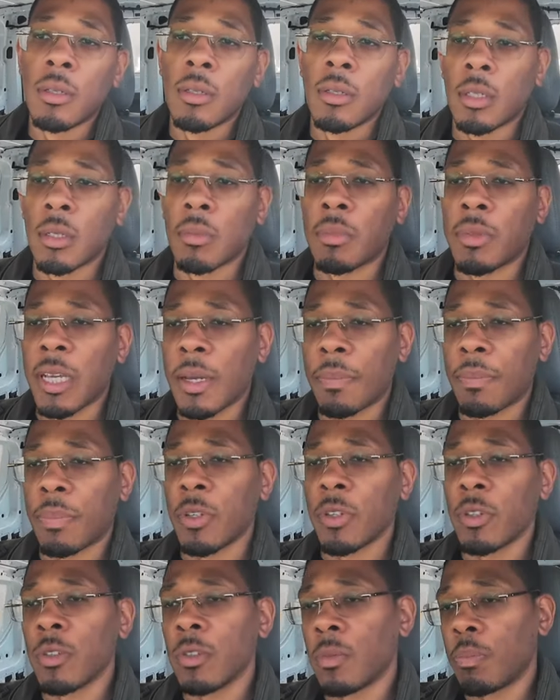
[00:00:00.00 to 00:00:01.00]
some type
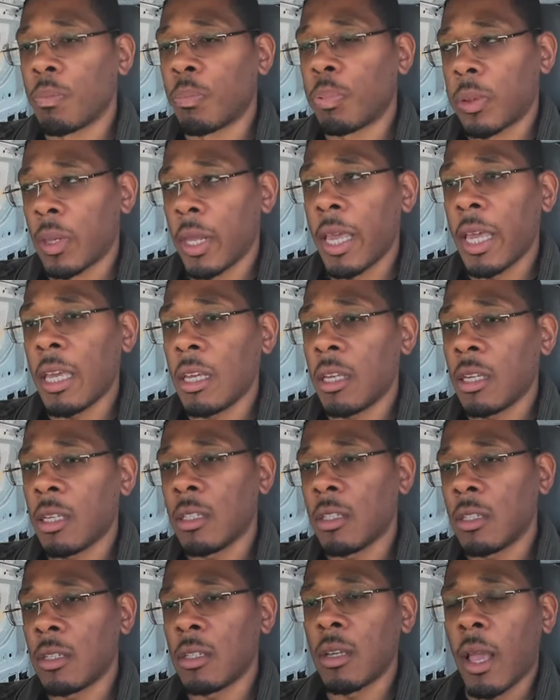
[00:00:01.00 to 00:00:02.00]
of
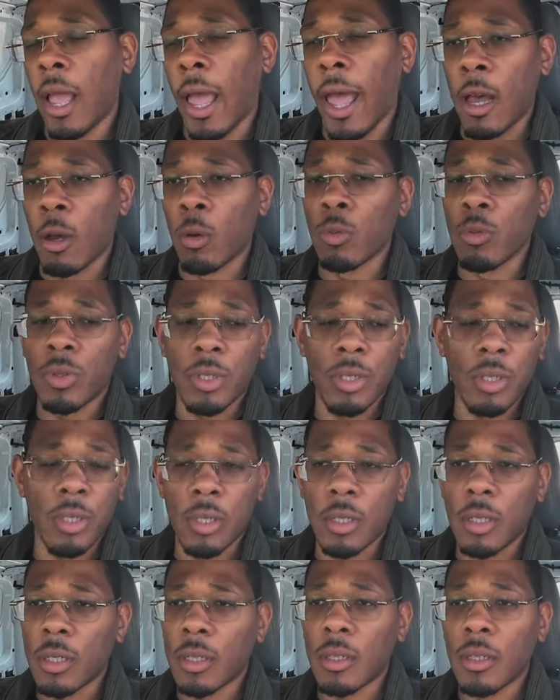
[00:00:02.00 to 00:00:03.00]

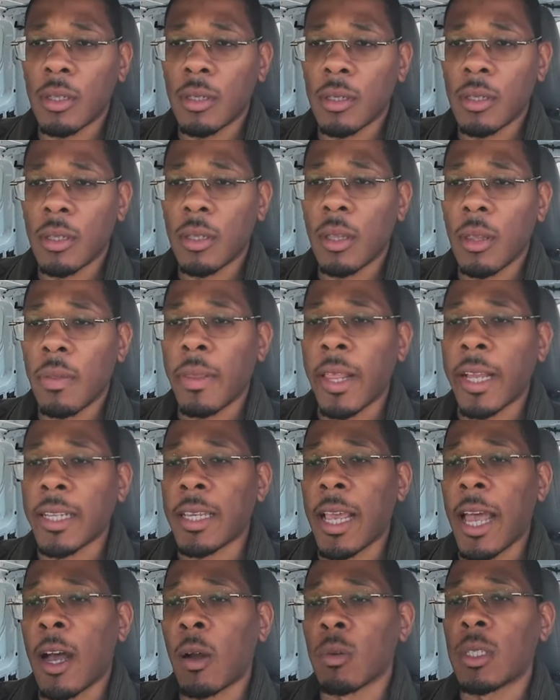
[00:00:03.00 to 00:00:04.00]
playhouse
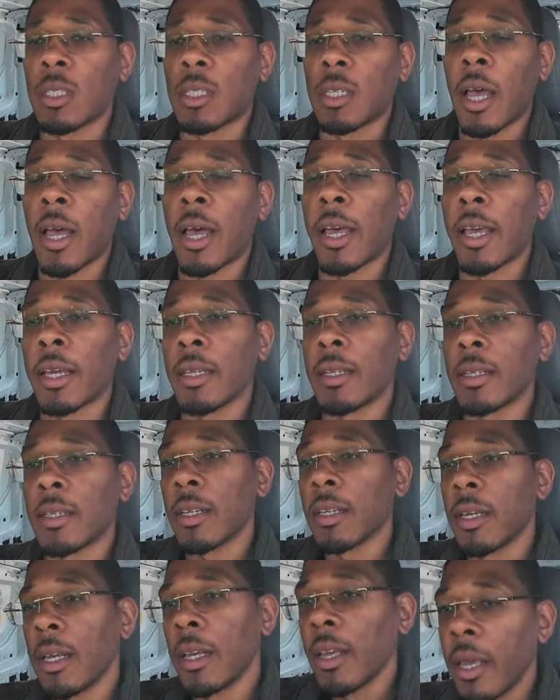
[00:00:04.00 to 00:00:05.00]
that's outside
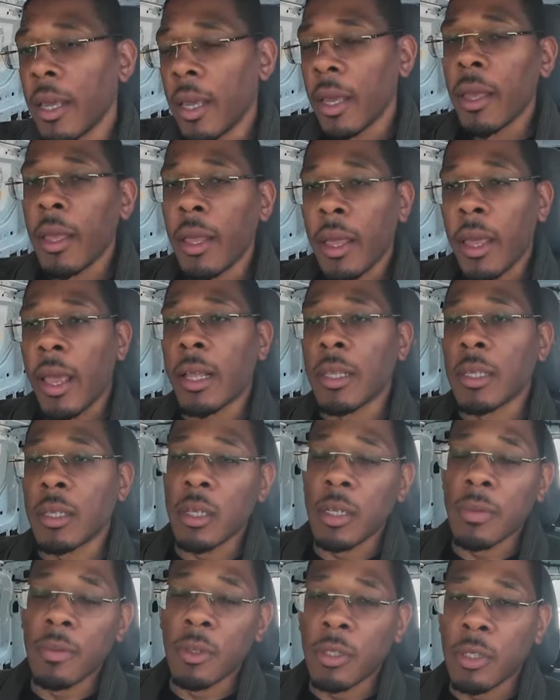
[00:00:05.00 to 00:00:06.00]
and
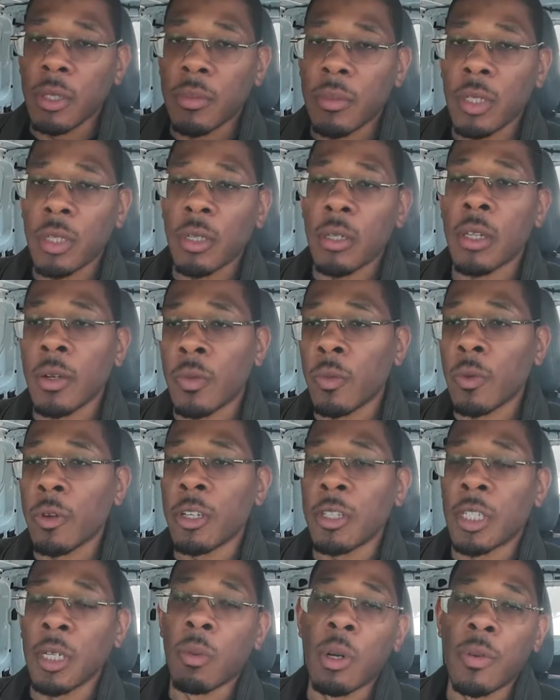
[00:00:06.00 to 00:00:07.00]
deliver it to them to Glen
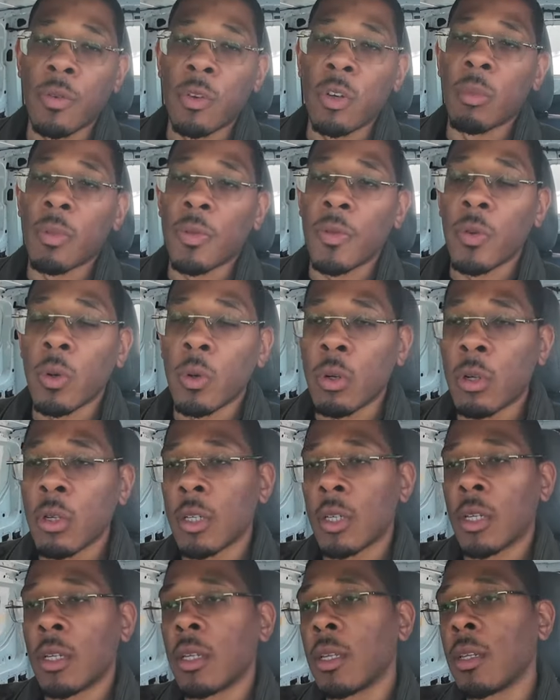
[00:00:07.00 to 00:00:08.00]
Ridge. I worked for it
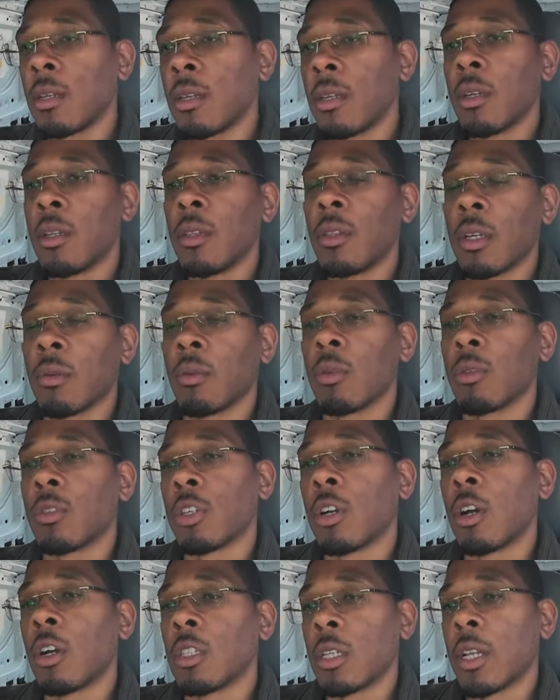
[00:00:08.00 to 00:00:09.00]
before. You're gonna be
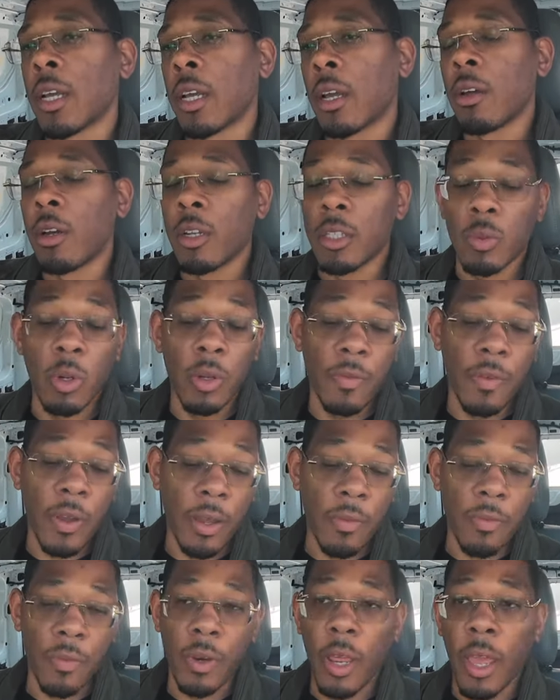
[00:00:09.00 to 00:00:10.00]
charging like
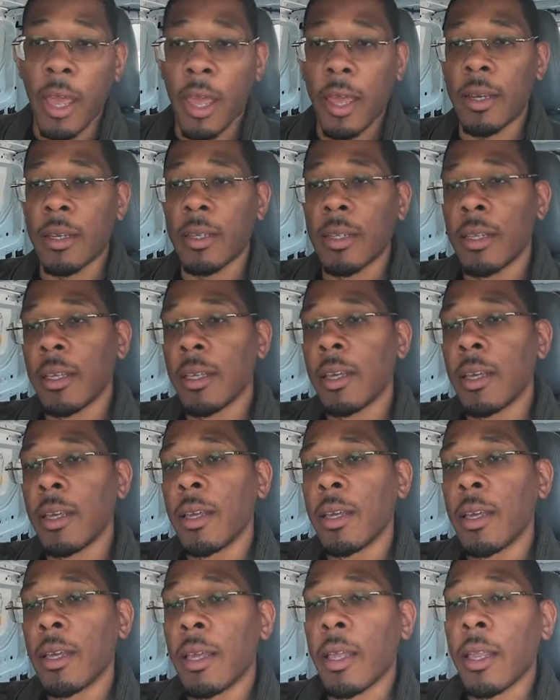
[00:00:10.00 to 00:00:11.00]
125 for that.
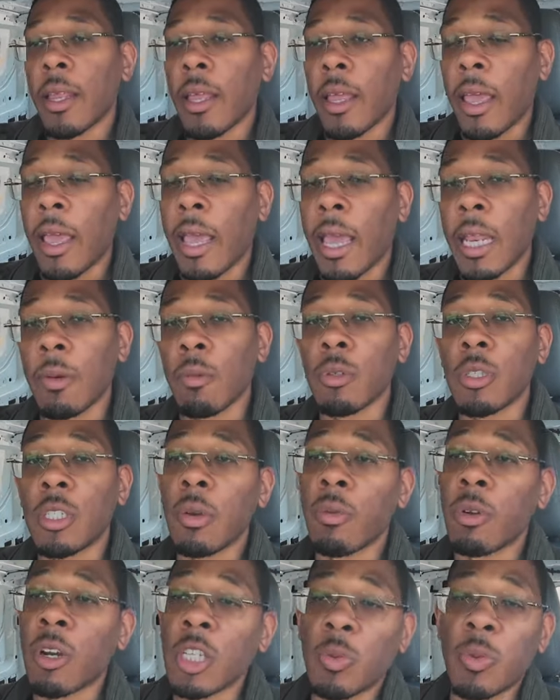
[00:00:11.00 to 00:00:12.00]
And we'll
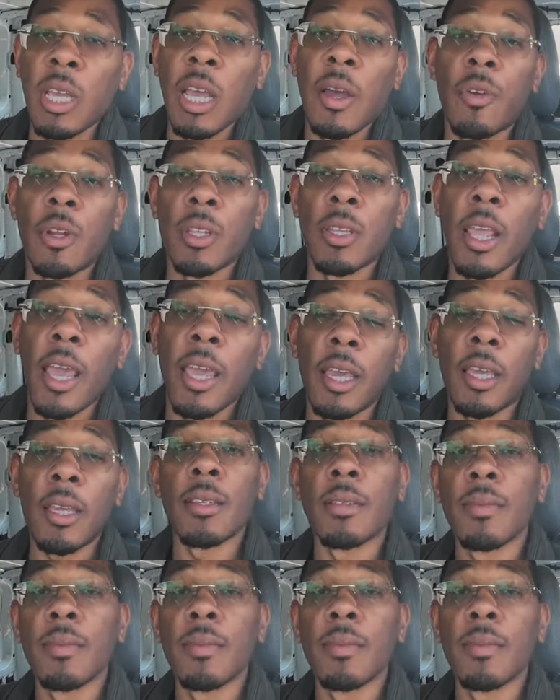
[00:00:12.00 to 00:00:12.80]
see what else we got for the day.